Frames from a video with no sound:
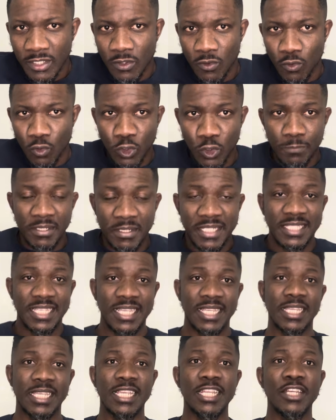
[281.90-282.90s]
would be
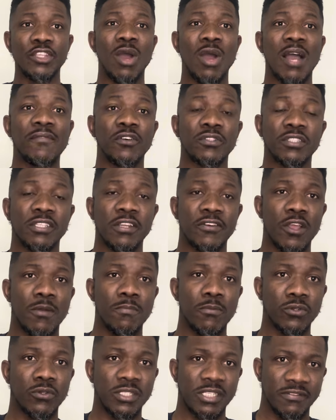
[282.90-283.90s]
thinking you have ulterior
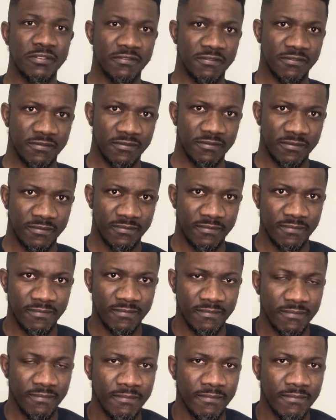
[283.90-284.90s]
motive,
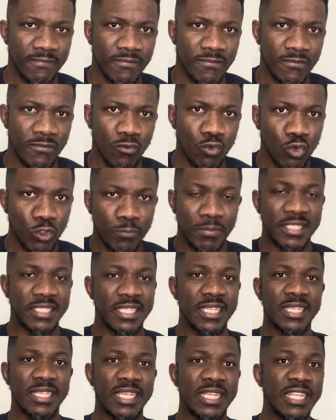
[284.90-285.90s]
would be
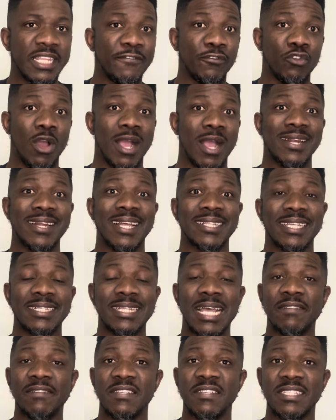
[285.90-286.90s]
thinking if you are granted
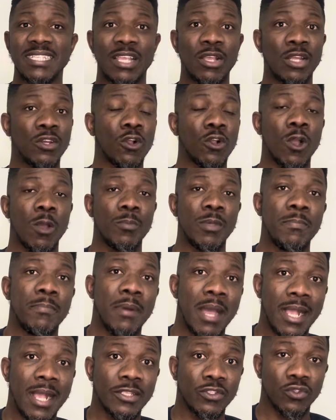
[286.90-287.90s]
that visa, you're not coming
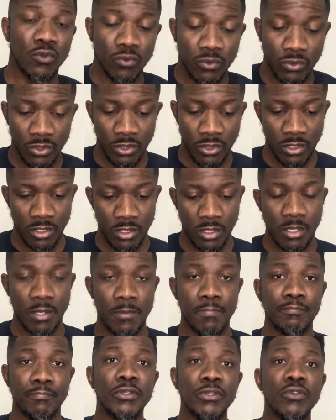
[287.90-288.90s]
back. So
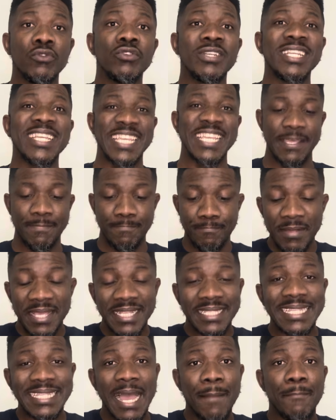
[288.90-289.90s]
build a
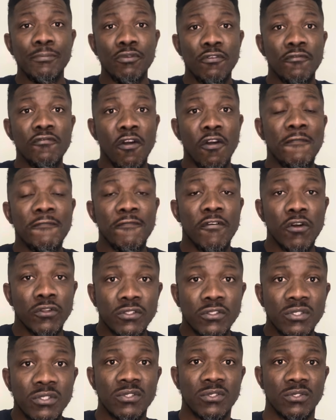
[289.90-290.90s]
better proof of
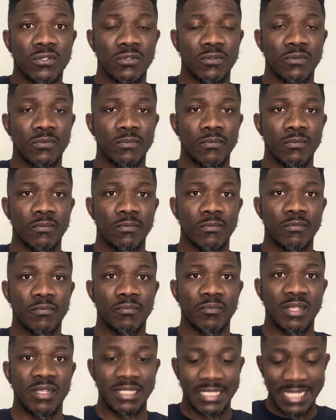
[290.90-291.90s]
funds
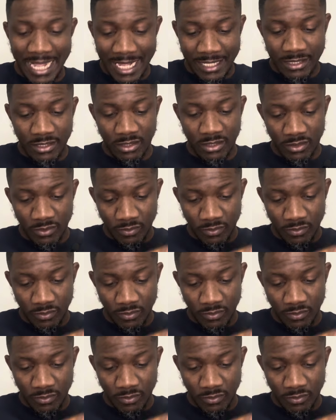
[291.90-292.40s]
that